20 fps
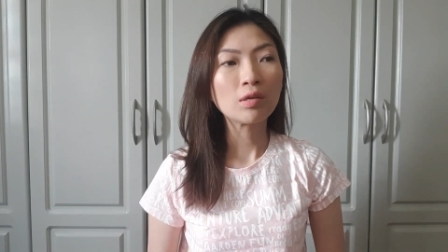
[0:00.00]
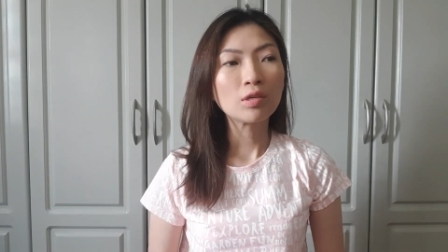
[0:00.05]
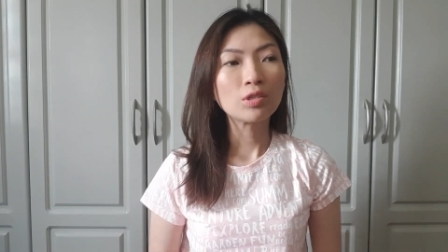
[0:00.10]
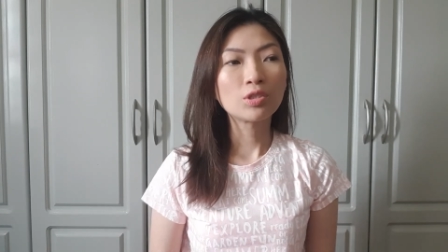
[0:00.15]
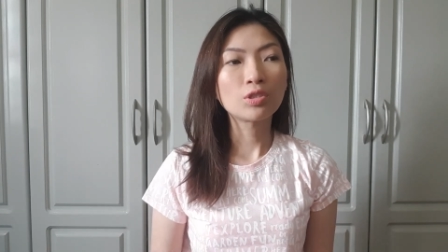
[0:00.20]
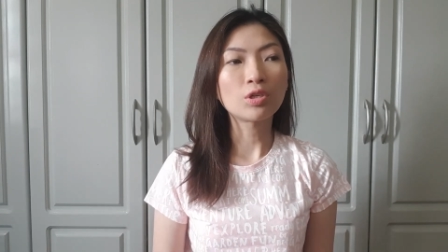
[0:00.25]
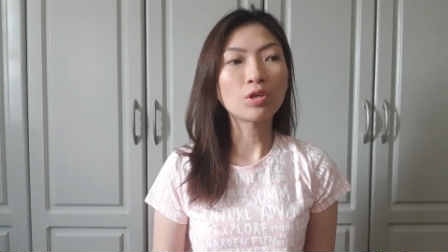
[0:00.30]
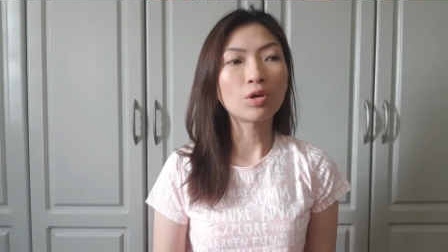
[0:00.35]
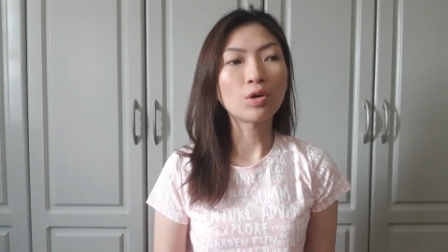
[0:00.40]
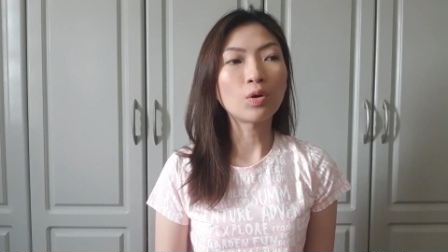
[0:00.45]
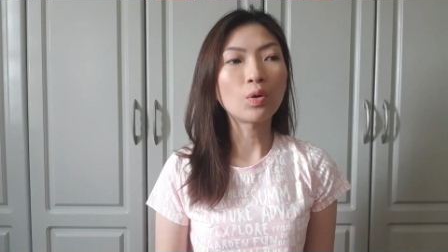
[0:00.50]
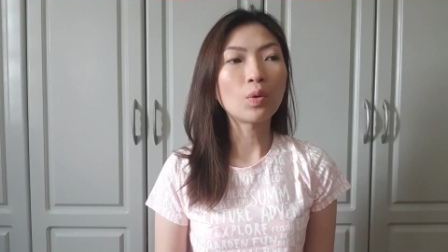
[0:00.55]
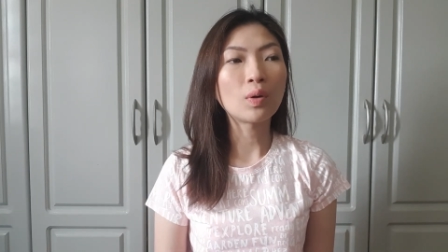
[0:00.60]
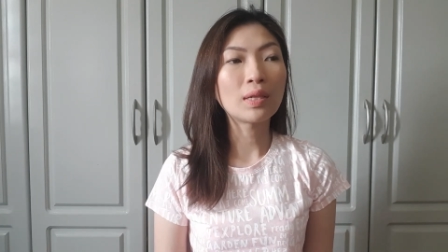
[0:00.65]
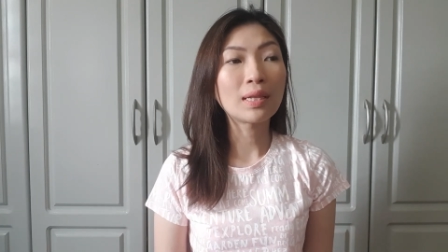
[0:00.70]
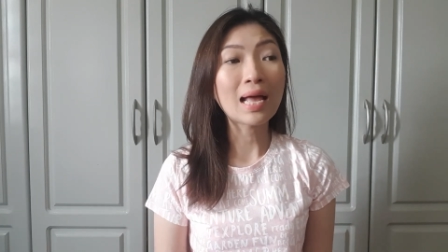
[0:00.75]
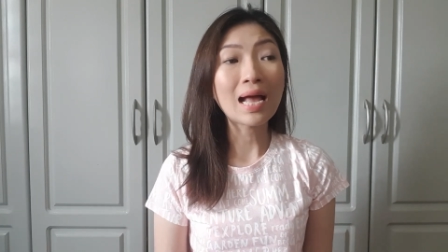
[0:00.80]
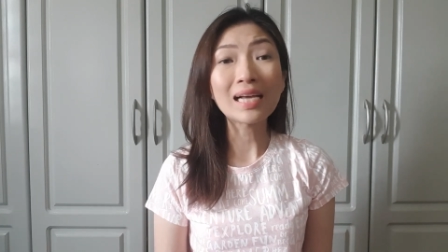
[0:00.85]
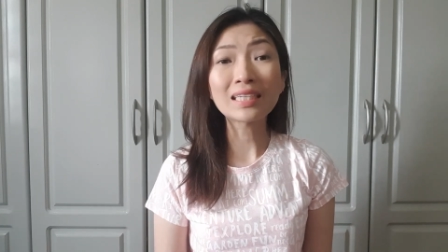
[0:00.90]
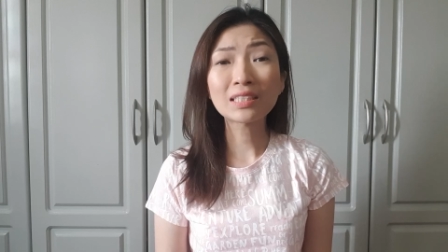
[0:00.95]
So
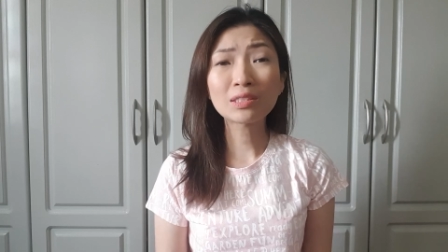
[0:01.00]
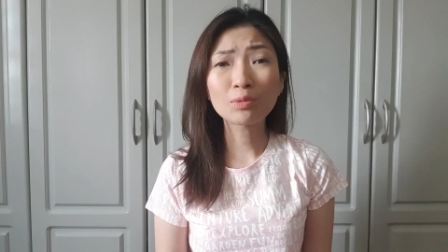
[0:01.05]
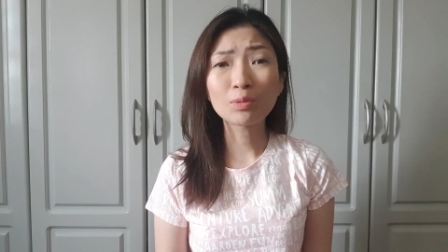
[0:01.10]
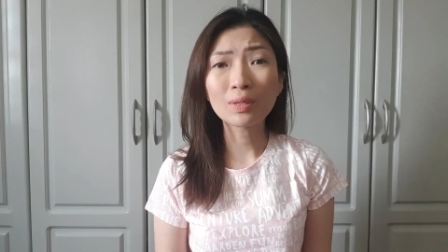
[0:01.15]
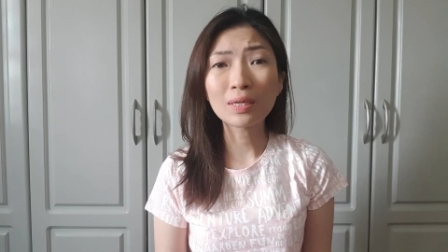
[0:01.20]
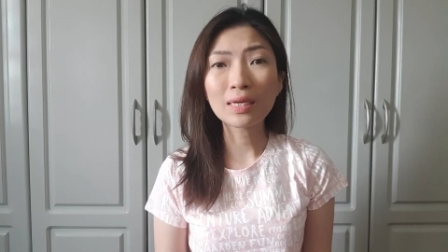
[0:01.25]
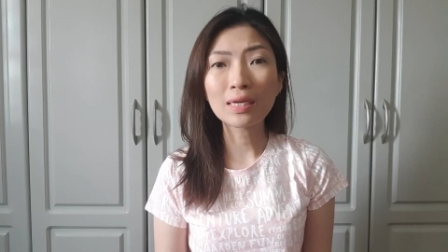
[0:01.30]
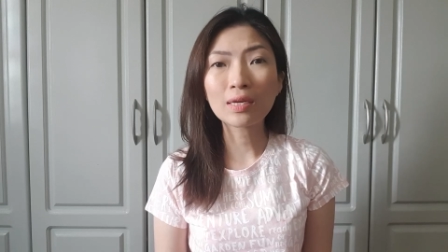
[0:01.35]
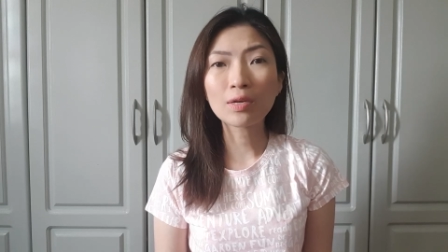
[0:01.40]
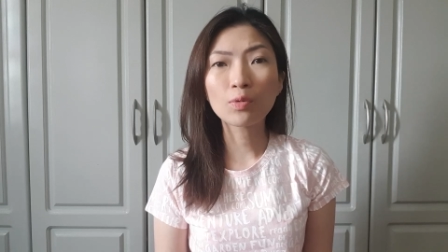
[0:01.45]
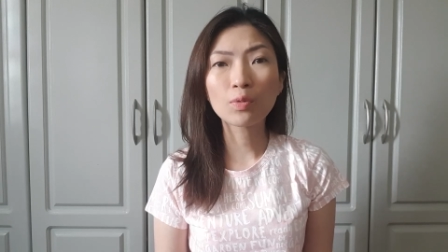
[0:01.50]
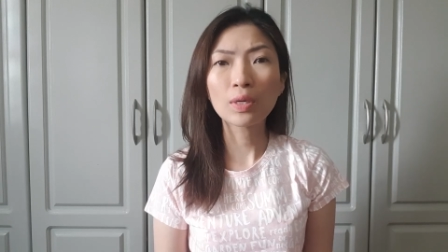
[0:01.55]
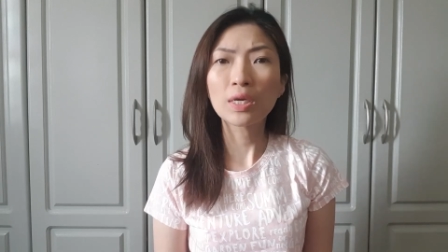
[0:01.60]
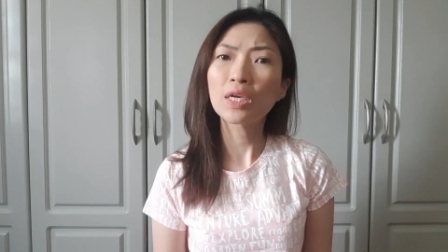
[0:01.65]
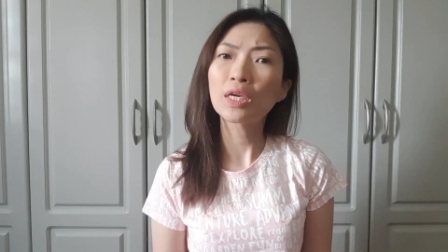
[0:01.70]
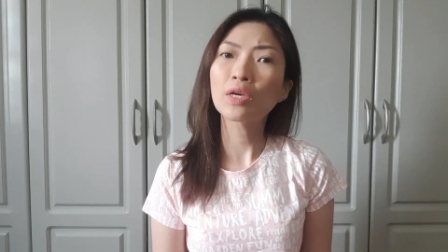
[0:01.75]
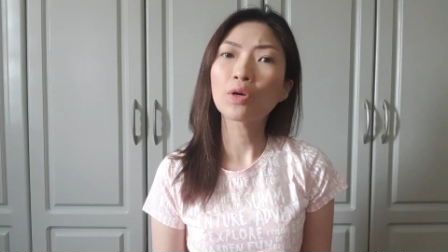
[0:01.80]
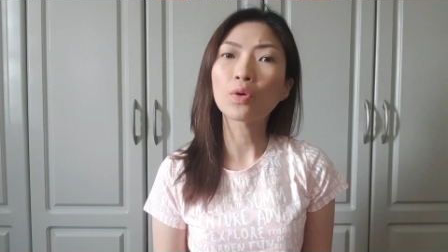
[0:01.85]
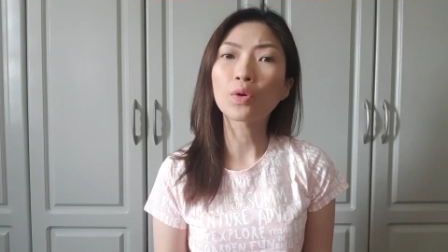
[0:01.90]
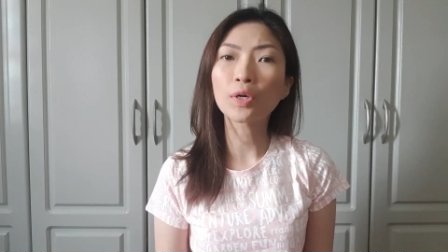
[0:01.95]
last week
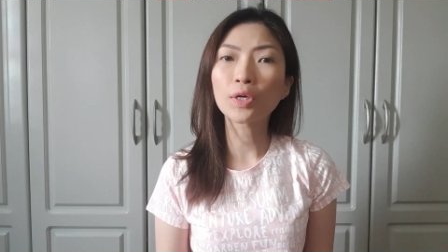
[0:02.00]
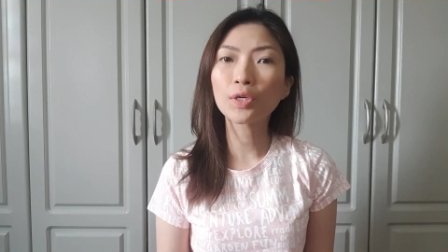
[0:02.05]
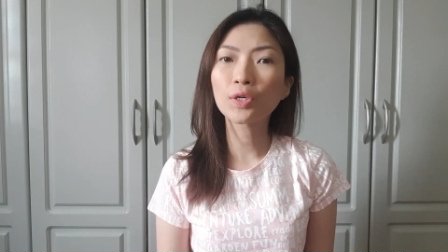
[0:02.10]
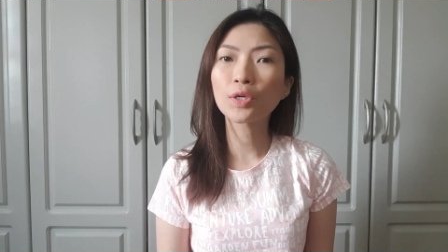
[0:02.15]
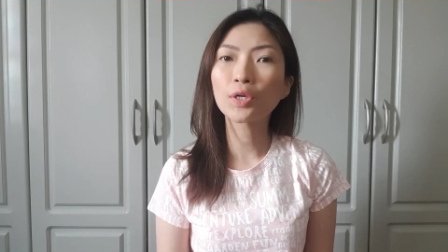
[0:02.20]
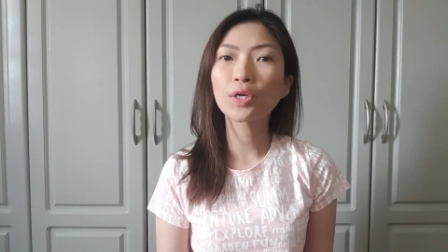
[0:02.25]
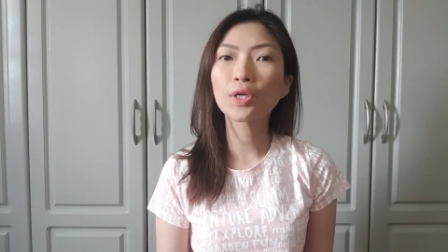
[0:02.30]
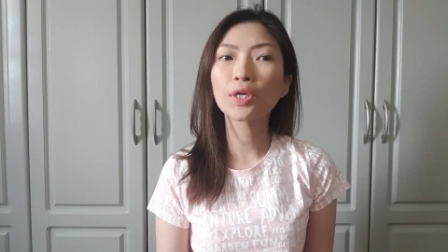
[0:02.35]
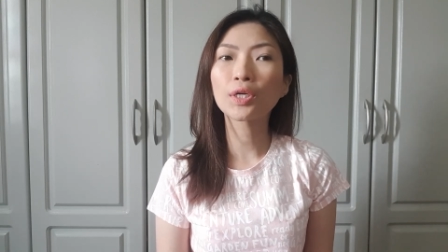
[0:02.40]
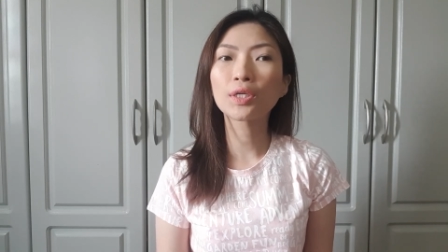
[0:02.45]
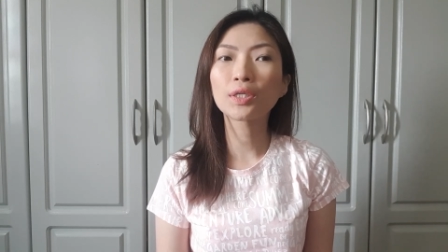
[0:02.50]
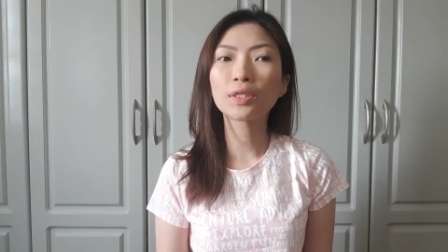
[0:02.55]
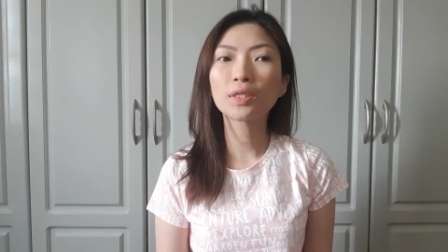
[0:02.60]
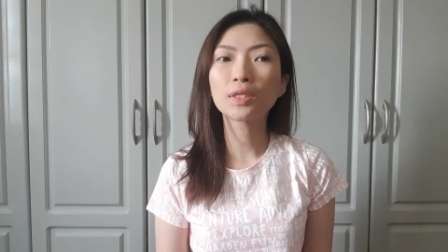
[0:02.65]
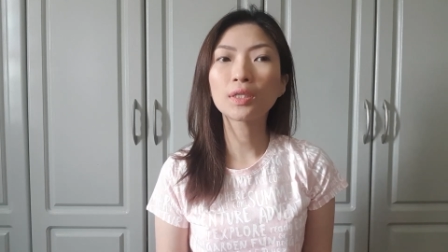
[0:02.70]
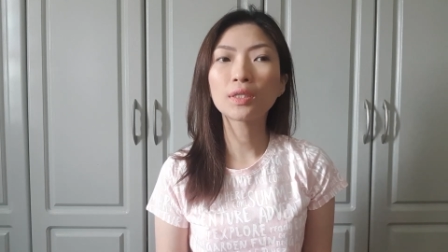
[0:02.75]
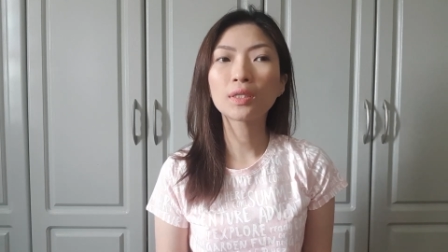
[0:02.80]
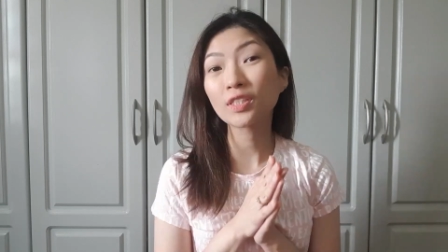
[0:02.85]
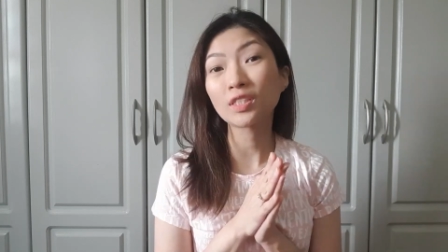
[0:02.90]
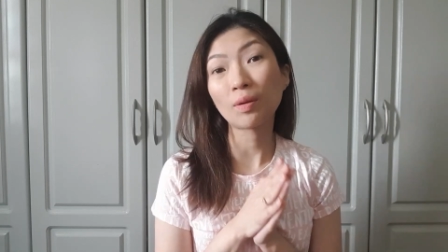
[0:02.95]
we ordered
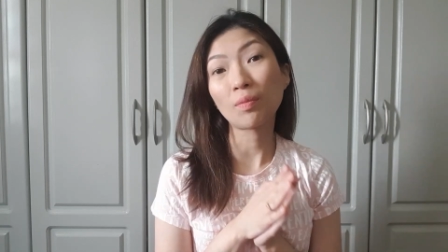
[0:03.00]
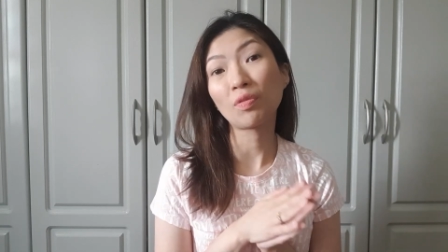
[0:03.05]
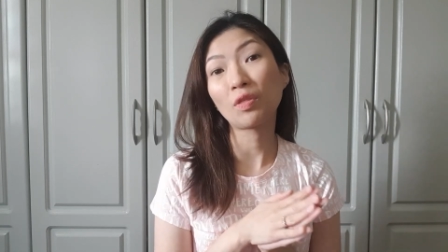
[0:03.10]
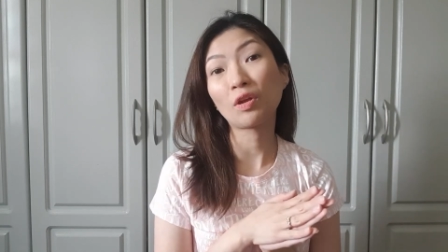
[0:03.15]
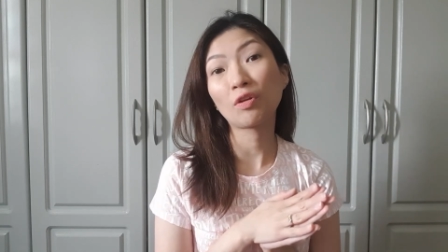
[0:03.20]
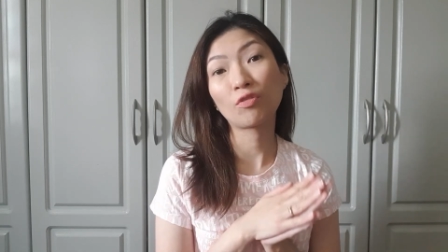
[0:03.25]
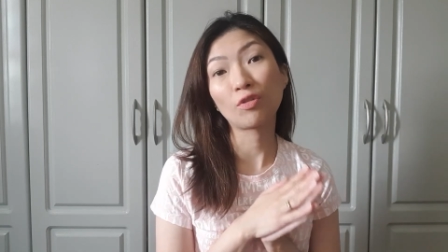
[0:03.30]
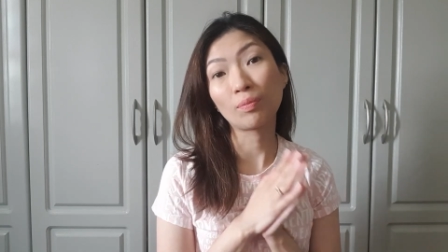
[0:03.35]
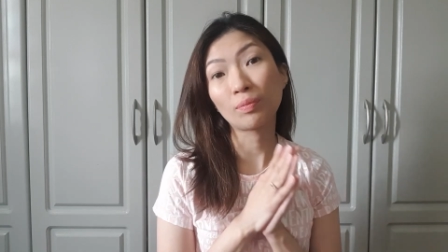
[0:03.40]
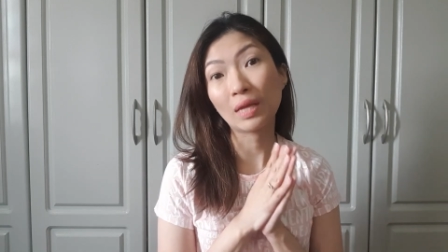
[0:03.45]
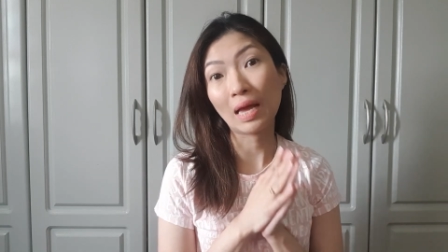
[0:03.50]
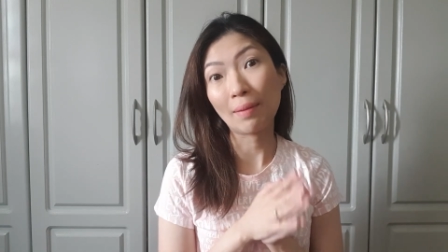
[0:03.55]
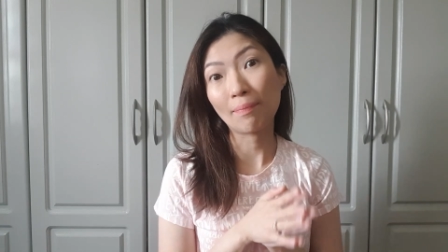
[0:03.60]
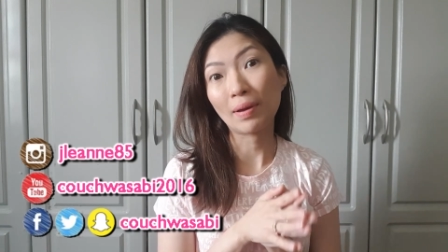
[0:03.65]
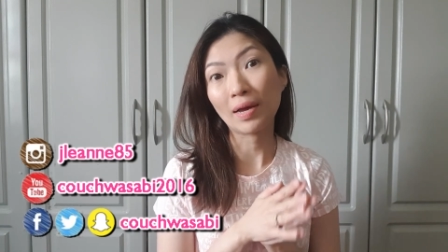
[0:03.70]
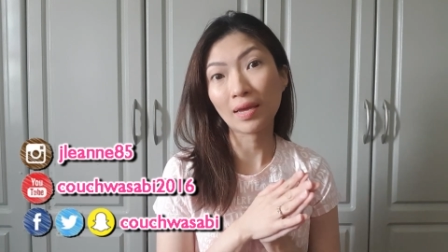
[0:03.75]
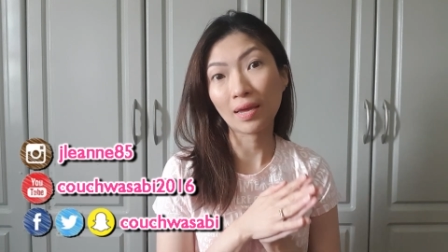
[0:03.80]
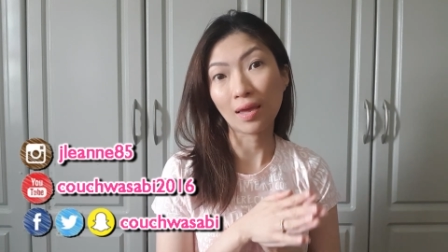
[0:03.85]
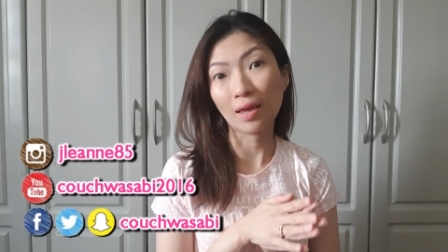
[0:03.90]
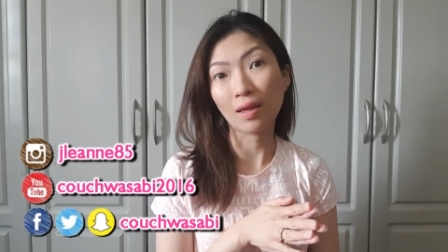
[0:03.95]
something from
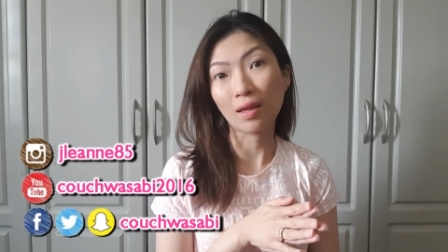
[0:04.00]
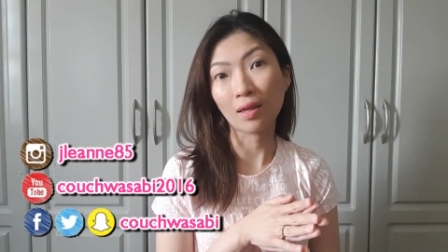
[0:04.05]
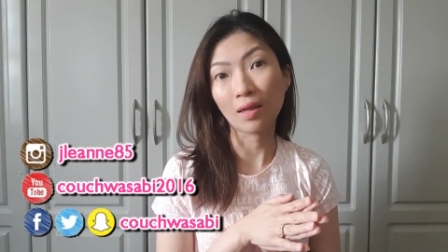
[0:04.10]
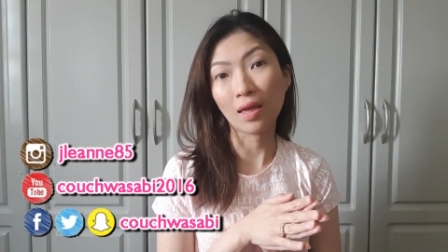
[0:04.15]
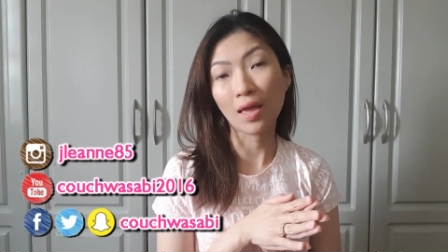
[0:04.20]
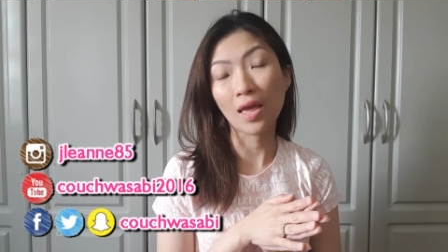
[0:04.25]
Tapa King